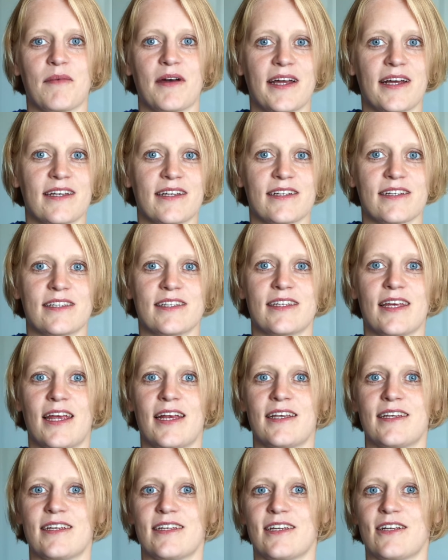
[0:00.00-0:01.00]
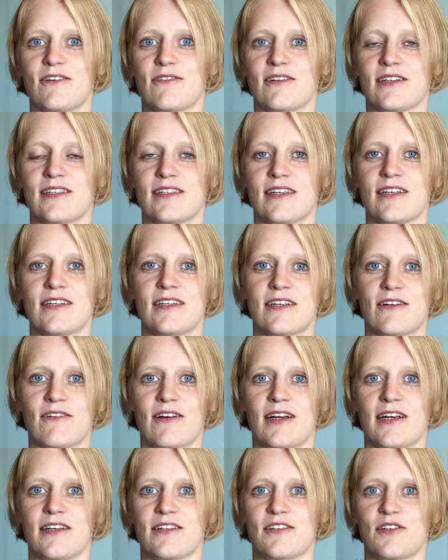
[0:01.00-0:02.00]
minus 18 degrees
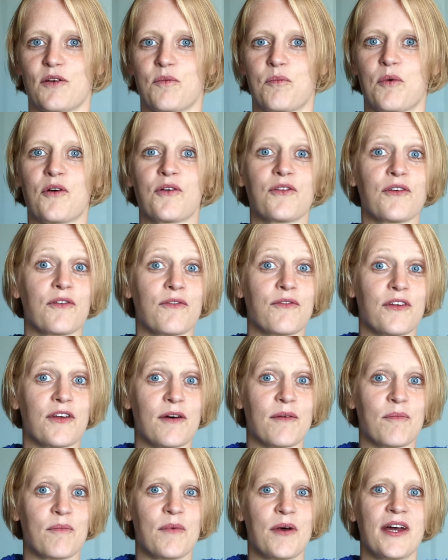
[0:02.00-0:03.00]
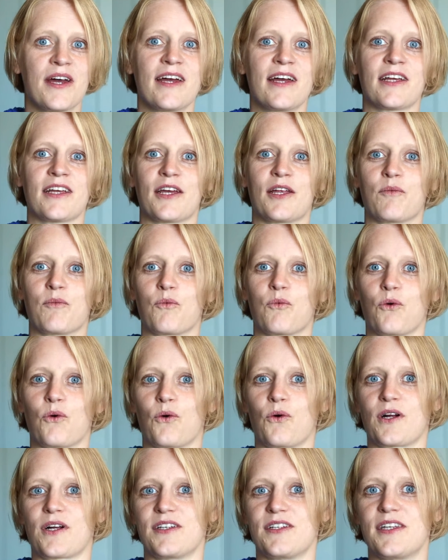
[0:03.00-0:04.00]
centigrade. So both of them can
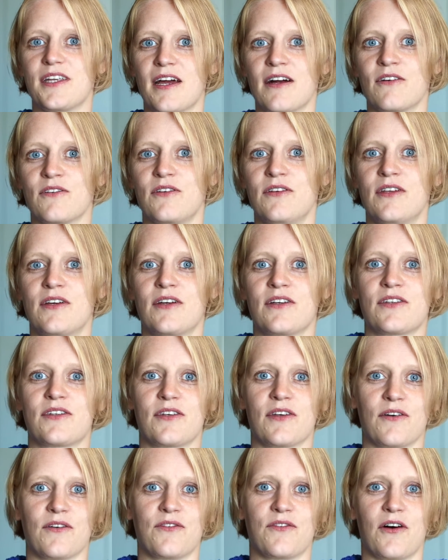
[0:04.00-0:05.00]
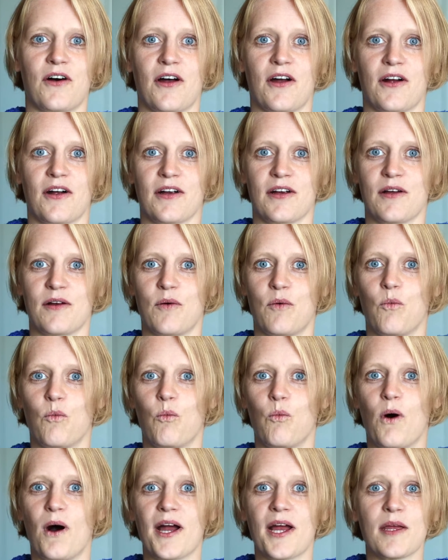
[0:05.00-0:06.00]
work down so far.
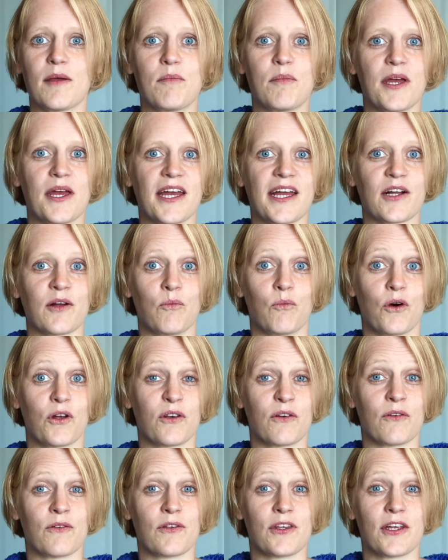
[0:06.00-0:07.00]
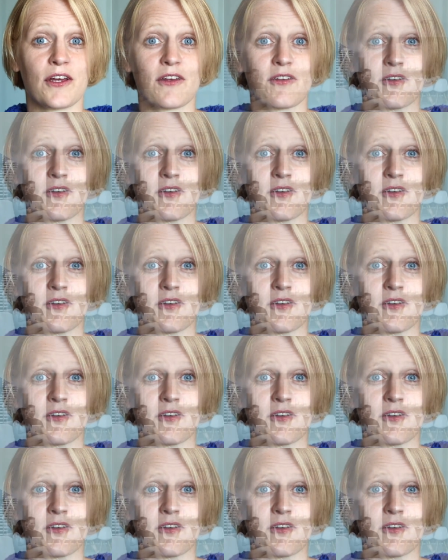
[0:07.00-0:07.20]
Why pick one over the